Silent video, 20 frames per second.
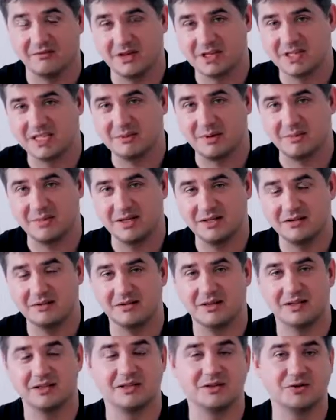It is
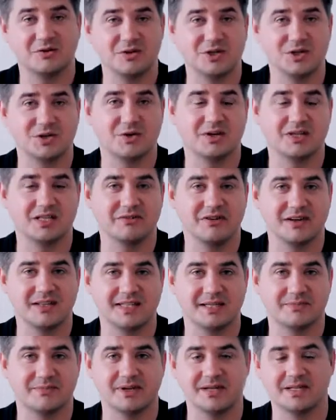important to keep in mind
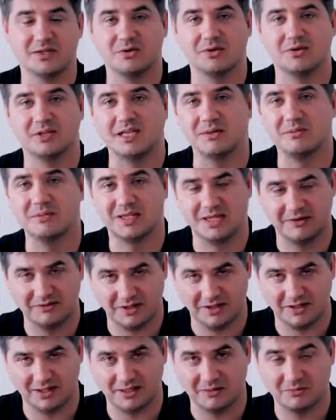that
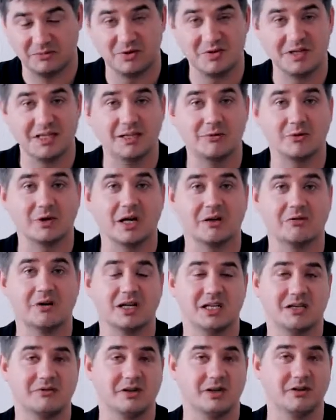activation isn't
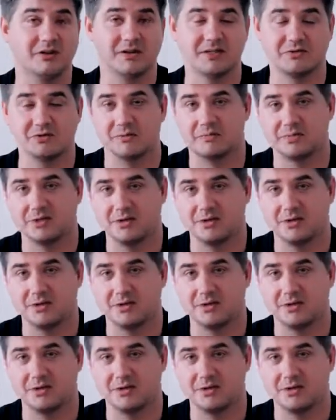instantaneous.